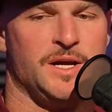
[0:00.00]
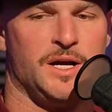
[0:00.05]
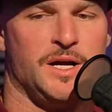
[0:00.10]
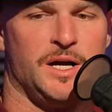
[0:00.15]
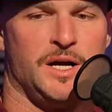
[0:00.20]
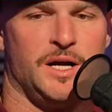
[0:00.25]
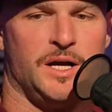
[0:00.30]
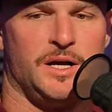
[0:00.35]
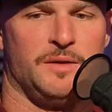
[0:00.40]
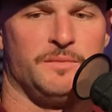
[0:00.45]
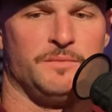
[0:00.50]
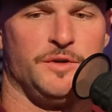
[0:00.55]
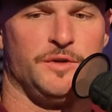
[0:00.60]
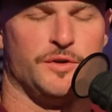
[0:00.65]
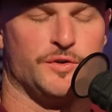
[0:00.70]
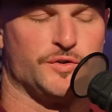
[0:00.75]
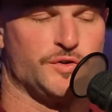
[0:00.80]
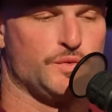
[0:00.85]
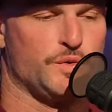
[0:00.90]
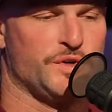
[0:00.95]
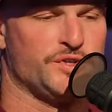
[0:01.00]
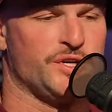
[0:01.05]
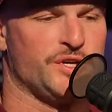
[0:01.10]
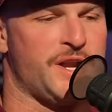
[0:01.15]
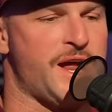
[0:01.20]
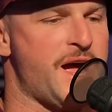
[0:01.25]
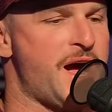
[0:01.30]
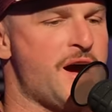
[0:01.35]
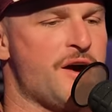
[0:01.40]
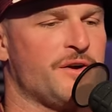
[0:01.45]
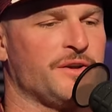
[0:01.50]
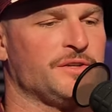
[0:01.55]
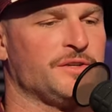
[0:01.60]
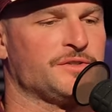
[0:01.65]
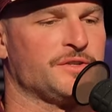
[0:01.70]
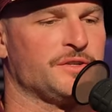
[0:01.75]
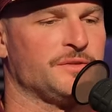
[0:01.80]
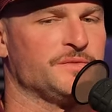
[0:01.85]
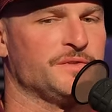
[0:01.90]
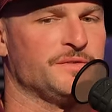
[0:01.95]
um, you know switch it out in
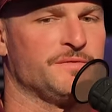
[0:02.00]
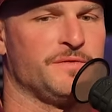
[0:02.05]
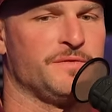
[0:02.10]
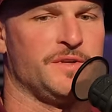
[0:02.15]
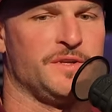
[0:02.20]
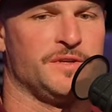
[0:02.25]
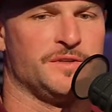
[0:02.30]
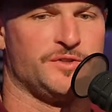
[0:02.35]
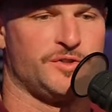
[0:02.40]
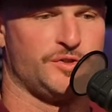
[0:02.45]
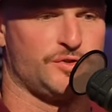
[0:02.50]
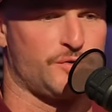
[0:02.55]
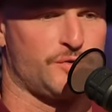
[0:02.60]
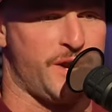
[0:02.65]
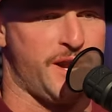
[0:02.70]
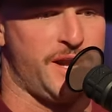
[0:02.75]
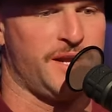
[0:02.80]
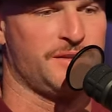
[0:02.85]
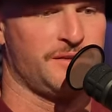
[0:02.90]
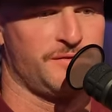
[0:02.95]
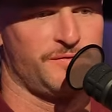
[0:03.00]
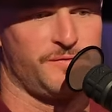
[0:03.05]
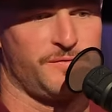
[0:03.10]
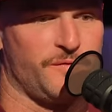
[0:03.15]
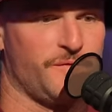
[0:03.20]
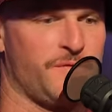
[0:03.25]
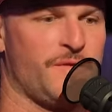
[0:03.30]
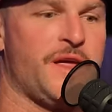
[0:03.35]
terms of the strength